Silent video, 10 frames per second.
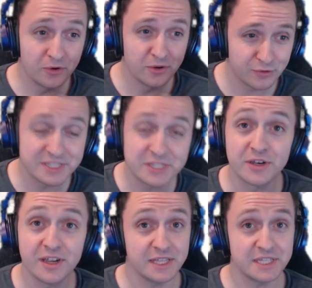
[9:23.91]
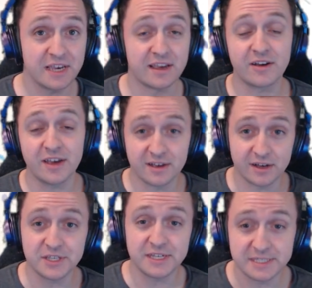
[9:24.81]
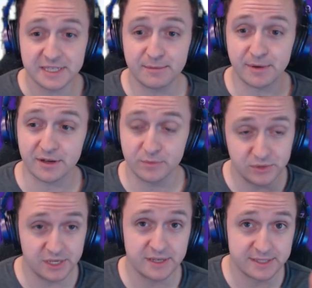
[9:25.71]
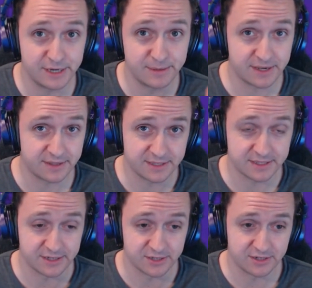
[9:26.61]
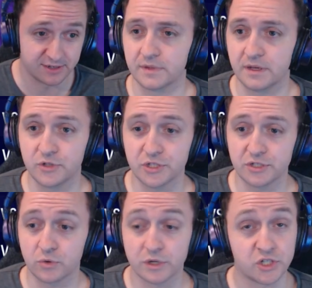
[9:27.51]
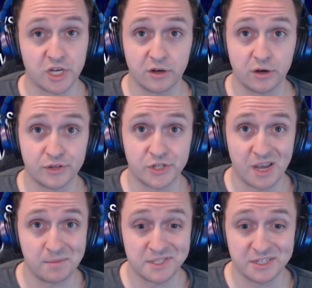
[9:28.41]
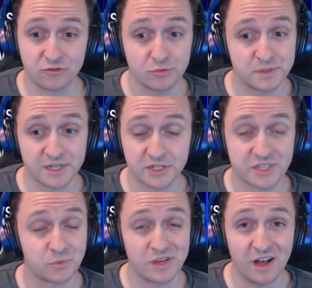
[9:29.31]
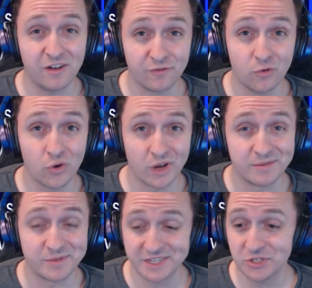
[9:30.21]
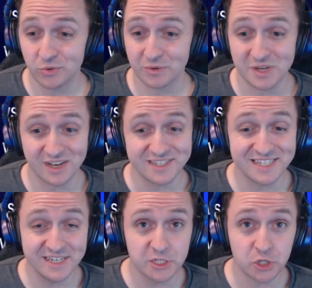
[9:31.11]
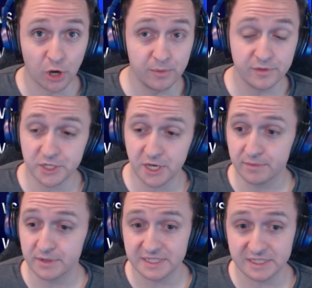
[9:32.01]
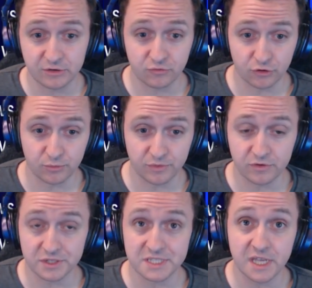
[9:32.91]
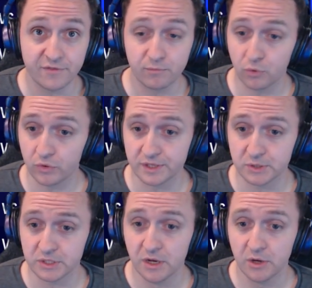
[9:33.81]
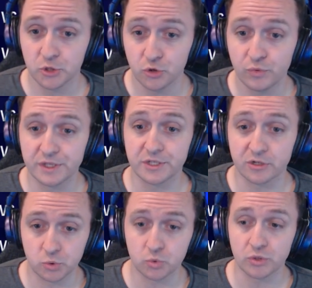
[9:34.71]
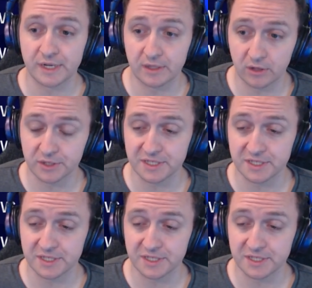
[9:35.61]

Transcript: Well, it's Konate. Okay, I'll take a centre-back. I will take a centre-back at this stage. Now, just a quick check on the Champions League group stages. If we are 4 games into it, we are sitting top of the Champions League group. We've got 7 points, 2 wins, a draw, and a loss.